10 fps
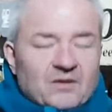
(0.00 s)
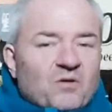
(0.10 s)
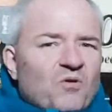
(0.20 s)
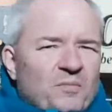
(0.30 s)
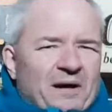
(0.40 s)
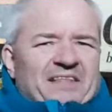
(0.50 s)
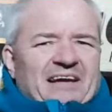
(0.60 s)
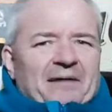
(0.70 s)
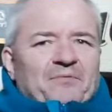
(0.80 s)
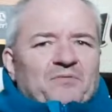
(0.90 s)
All about the
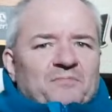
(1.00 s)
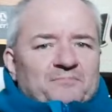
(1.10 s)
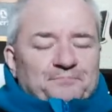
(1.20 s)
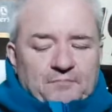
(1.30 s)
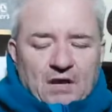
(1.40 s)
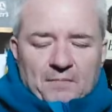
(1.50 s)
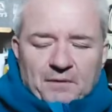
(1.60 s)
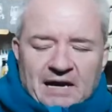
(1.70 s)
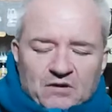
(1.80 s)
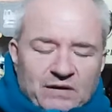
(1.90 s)
apple.
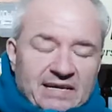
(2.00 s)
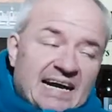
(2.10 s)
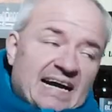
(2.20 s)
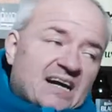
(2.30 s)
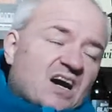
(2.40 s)
But anyway, yeah.